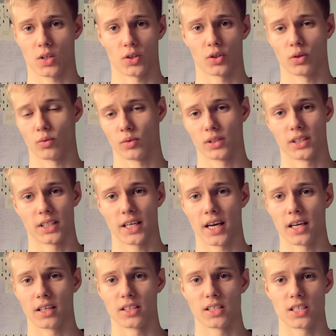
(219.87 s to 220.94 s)
you're not really
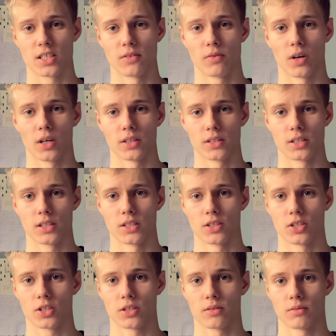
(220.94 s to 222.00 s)
getting a
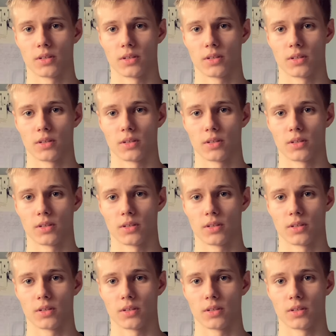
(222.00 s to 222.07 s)
disadvantage.